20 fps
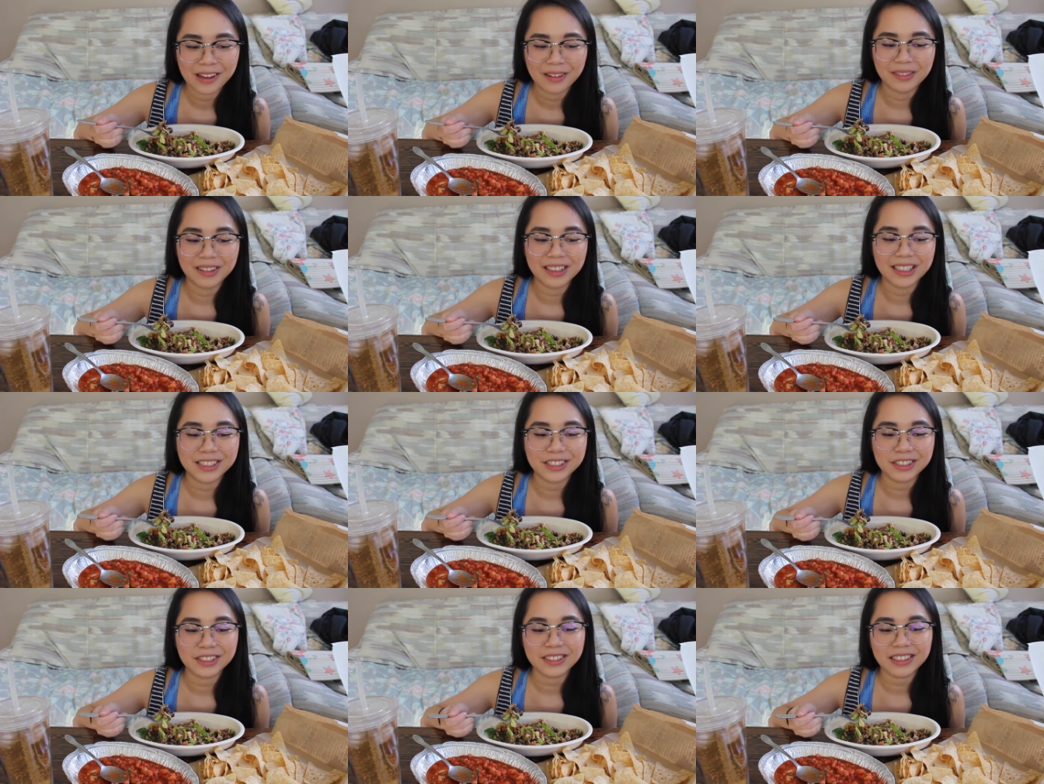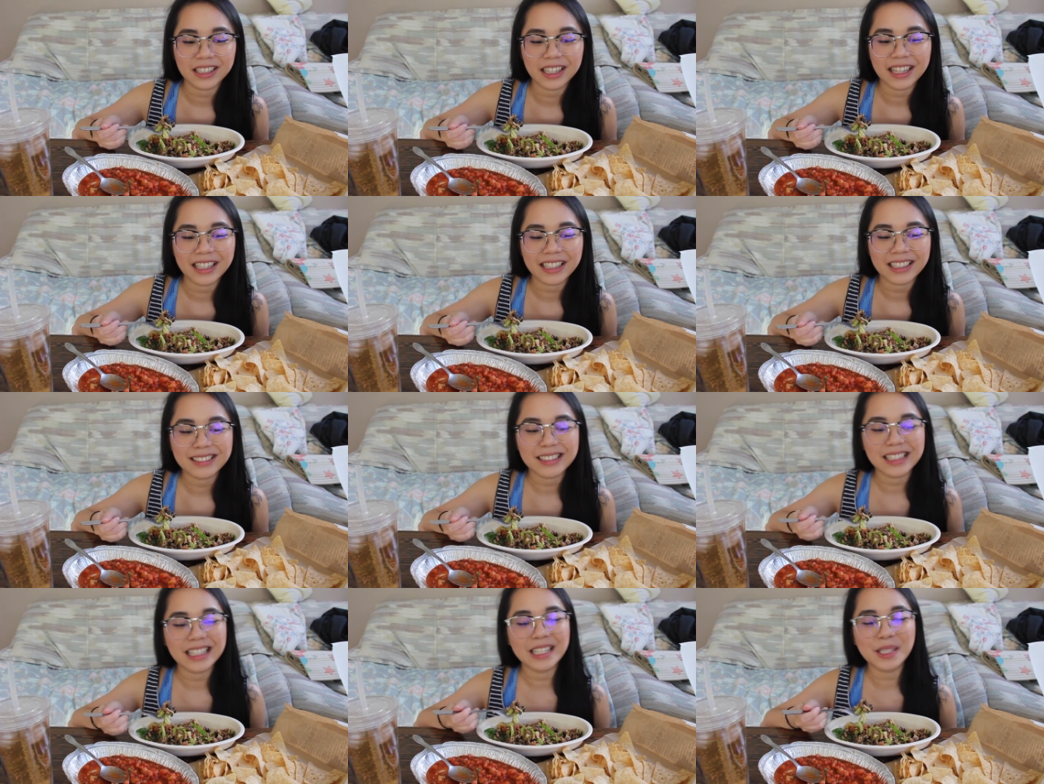which
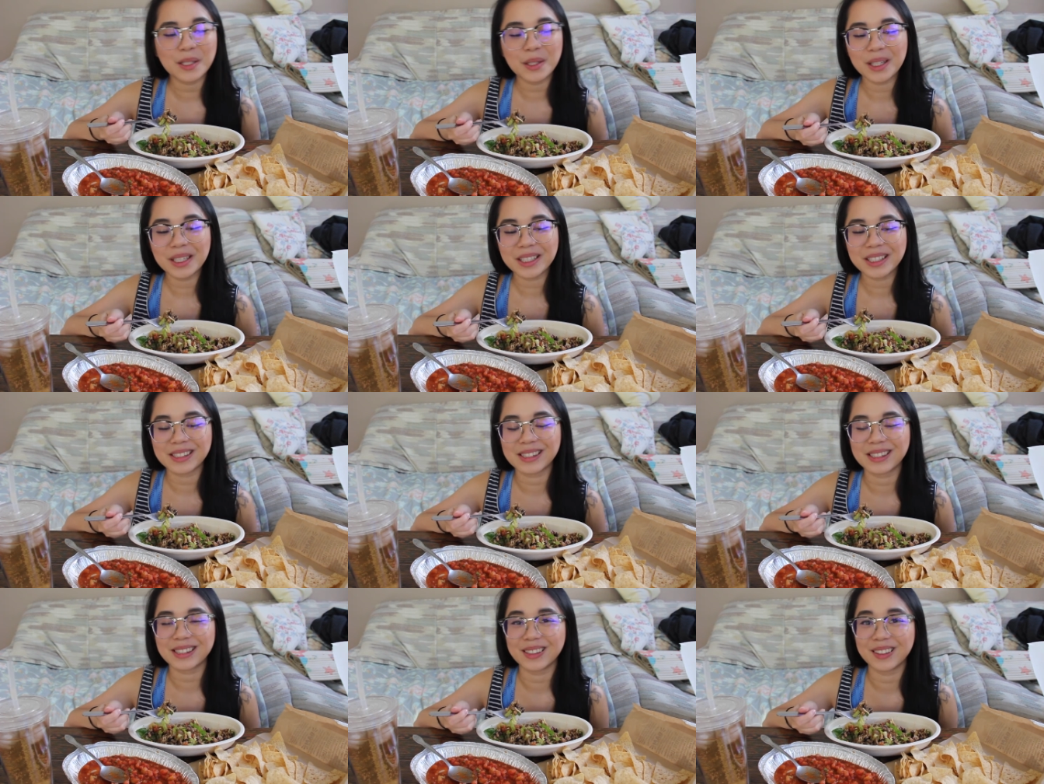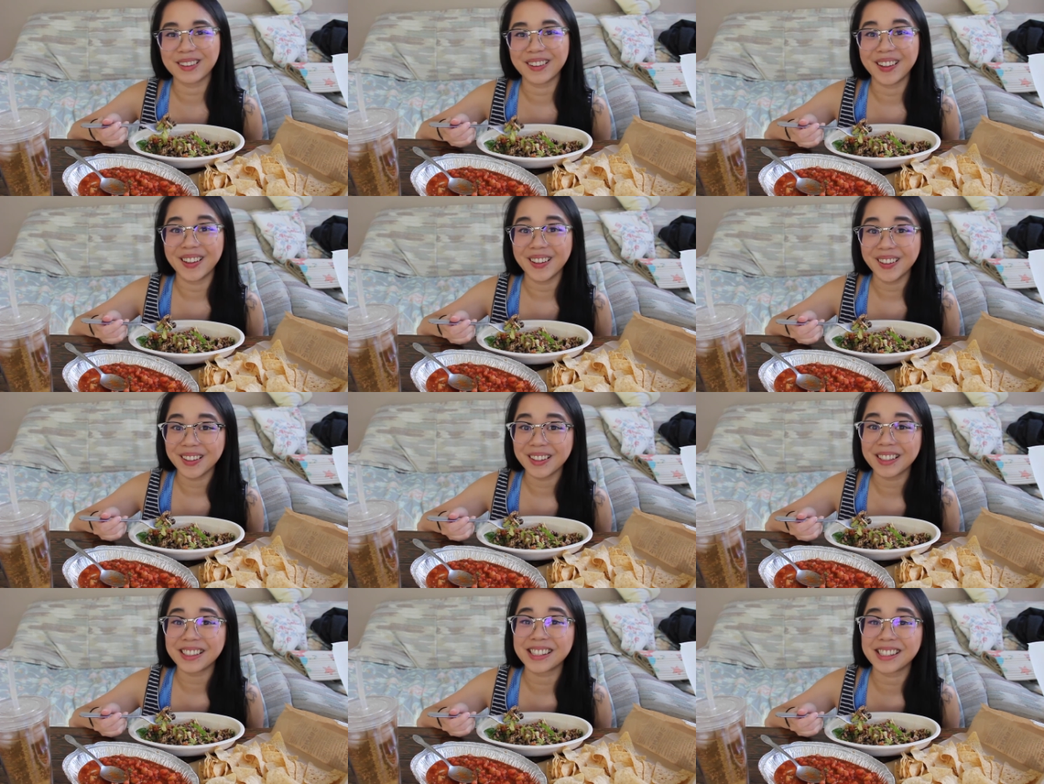like he looks he
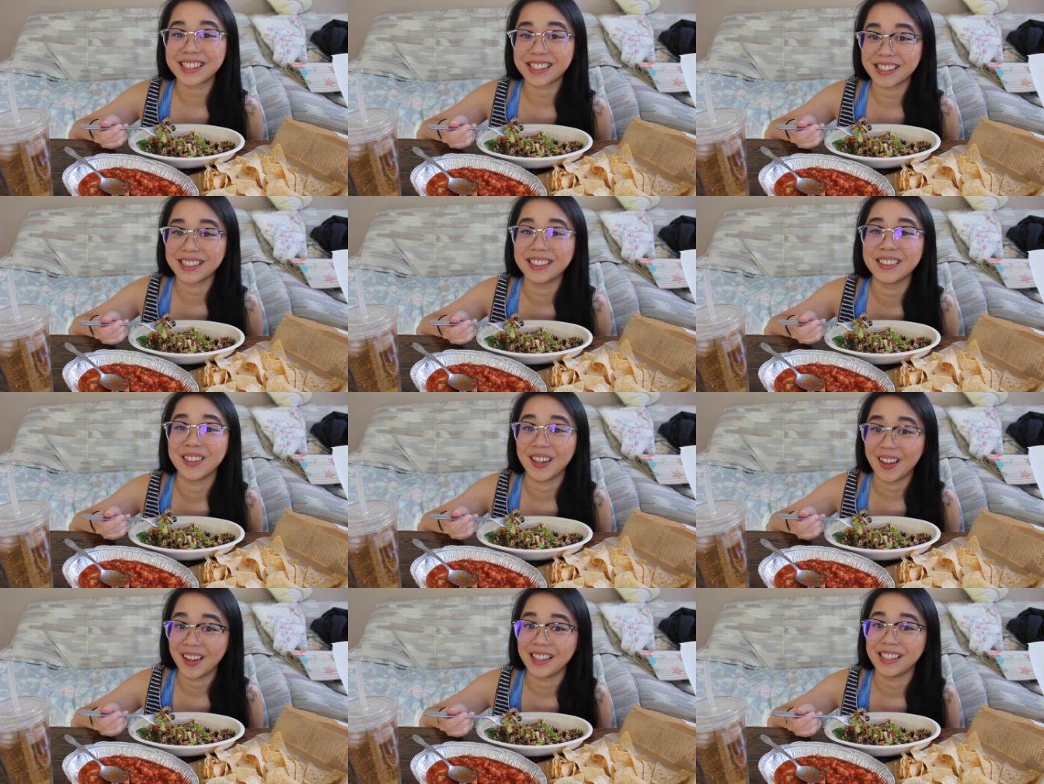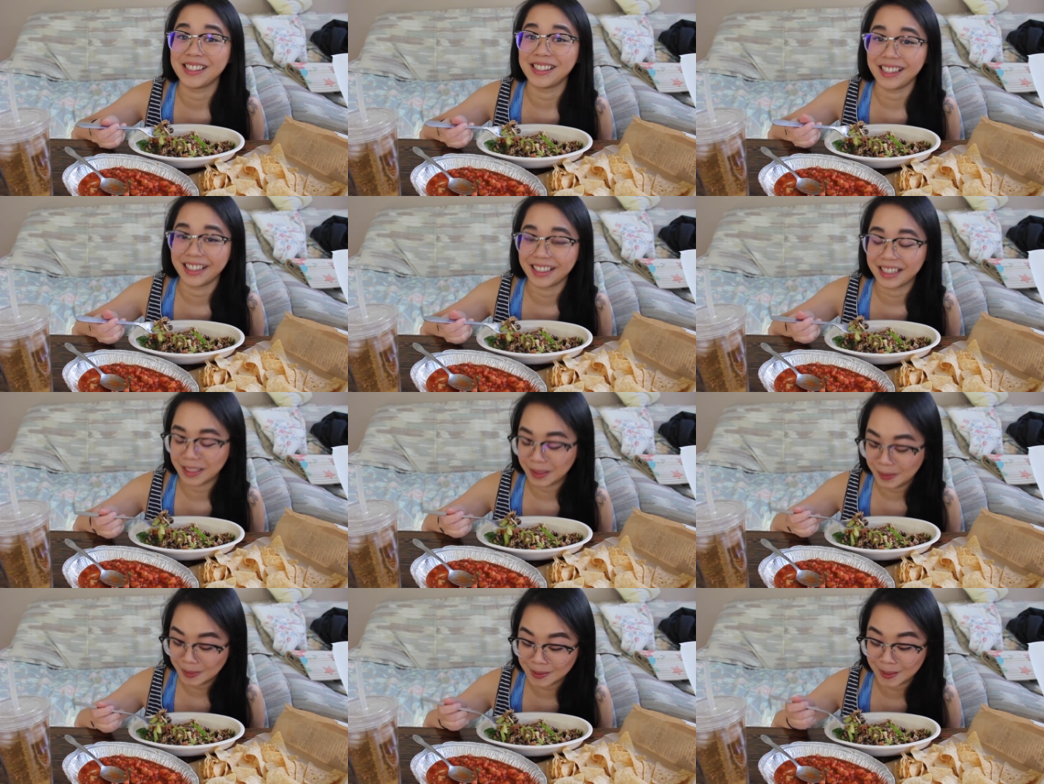looks nice. Like
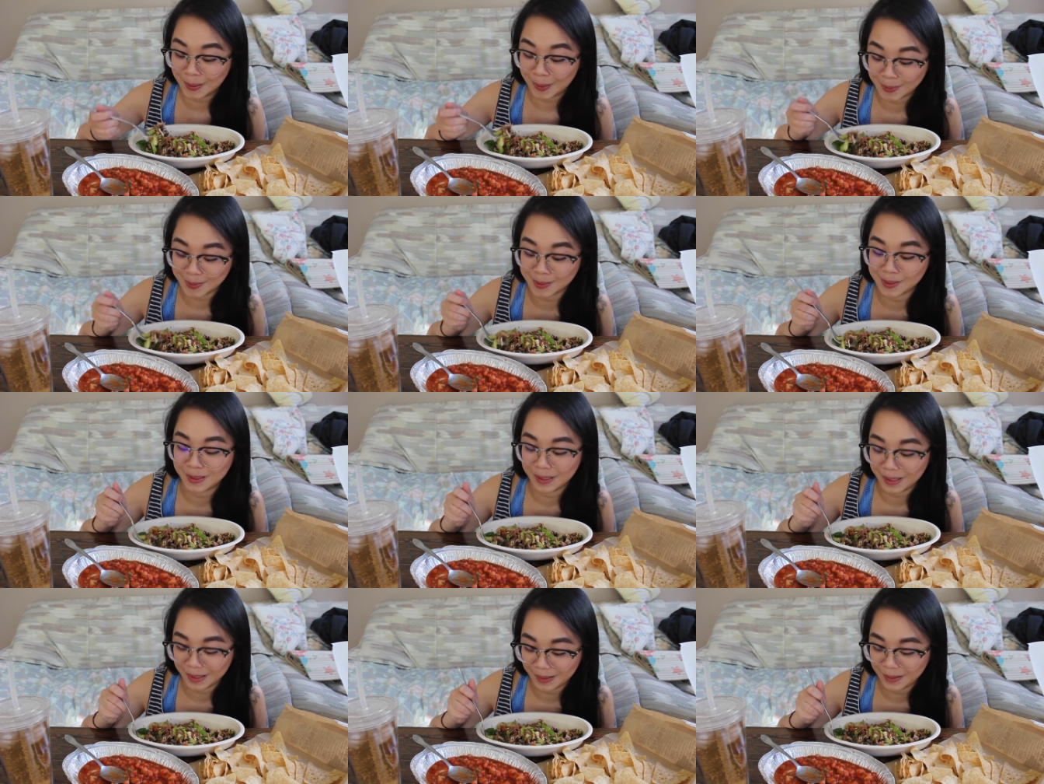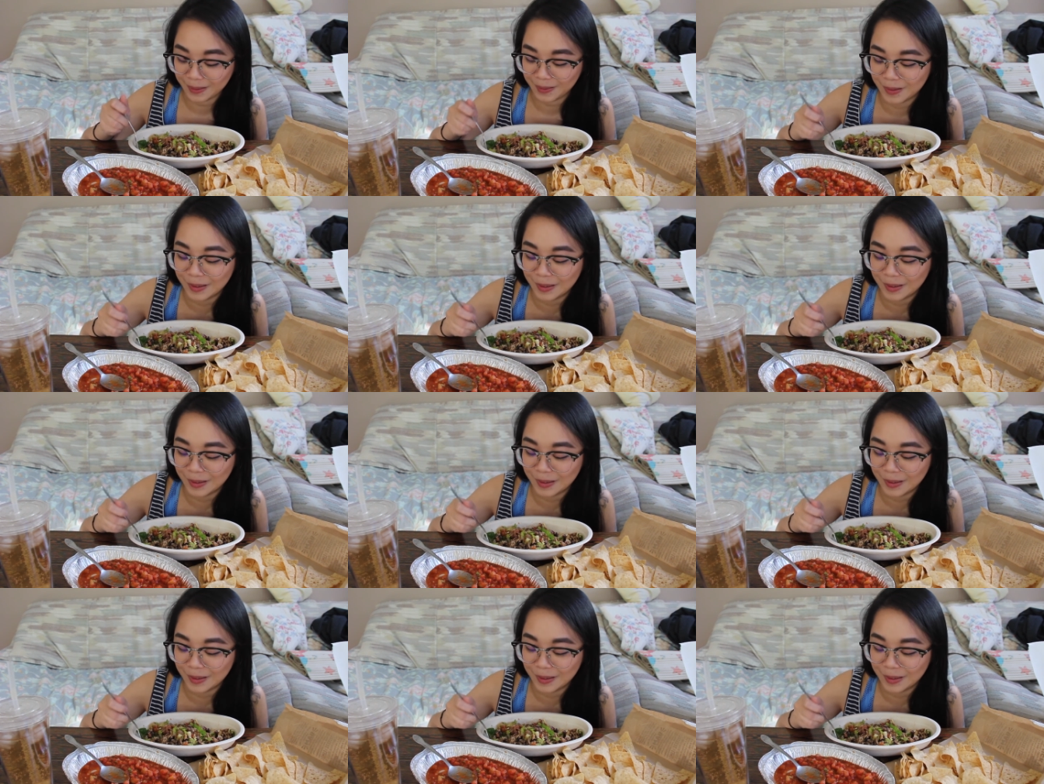he looks like a stud.